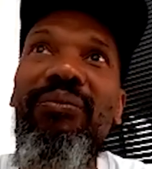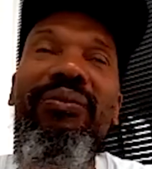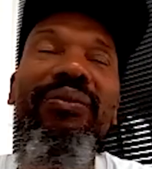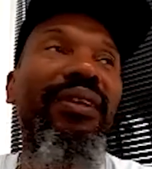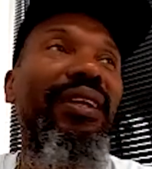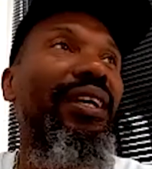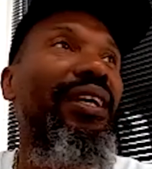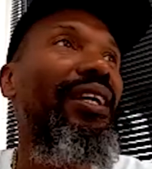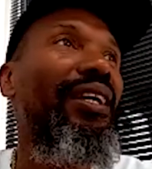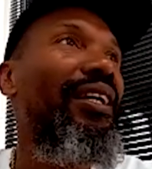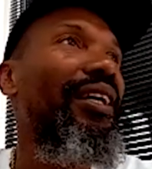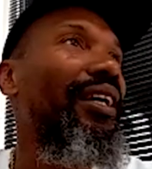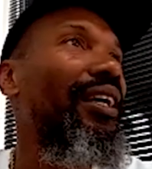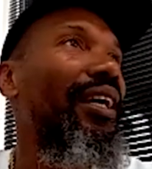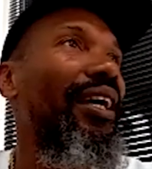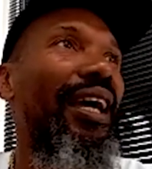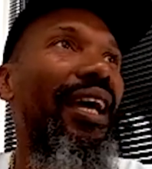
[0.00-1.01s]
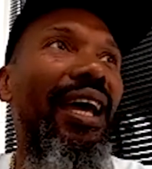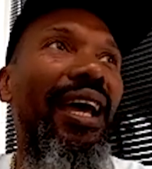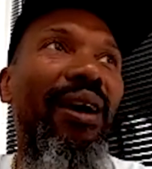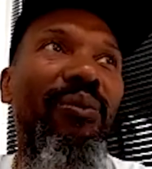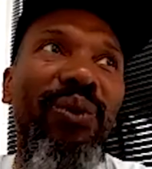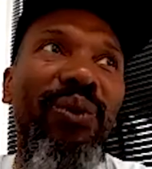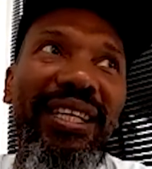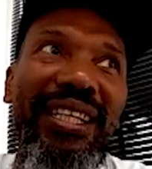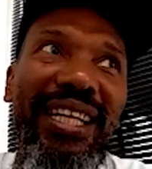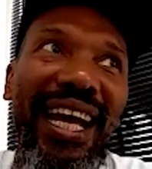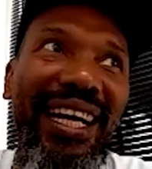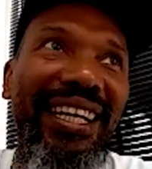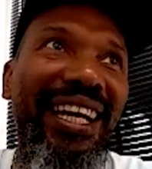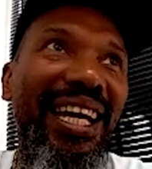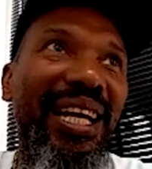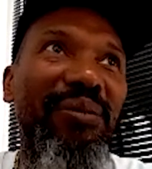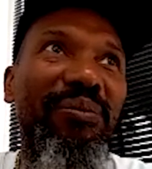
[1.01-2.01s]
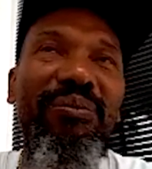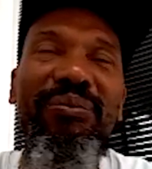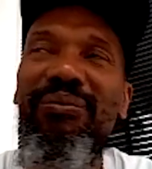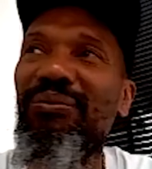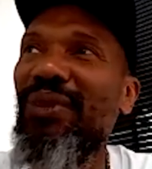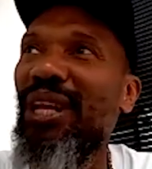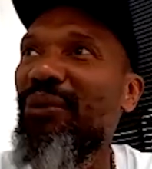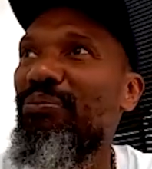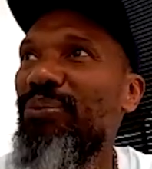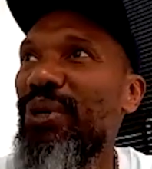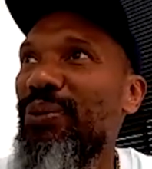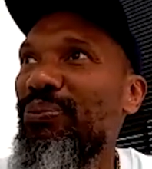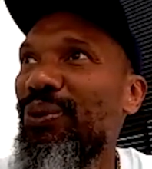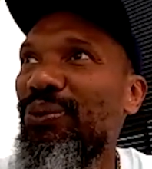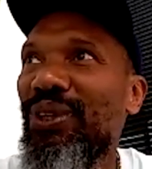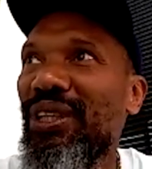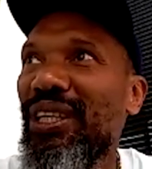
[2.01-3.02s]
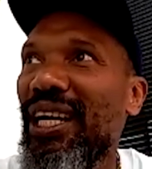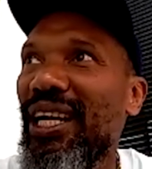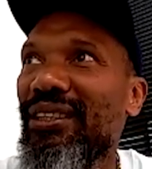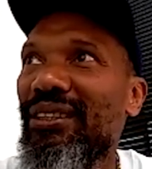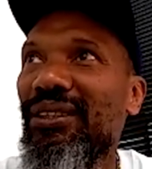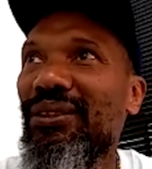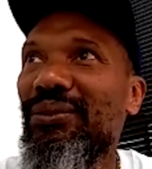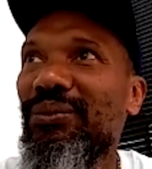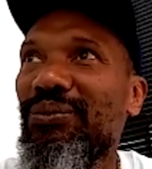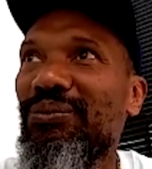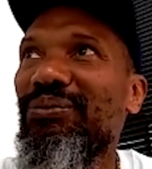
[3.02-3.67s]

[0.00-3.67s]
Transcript: And when that came, like, people were like, "Yo,"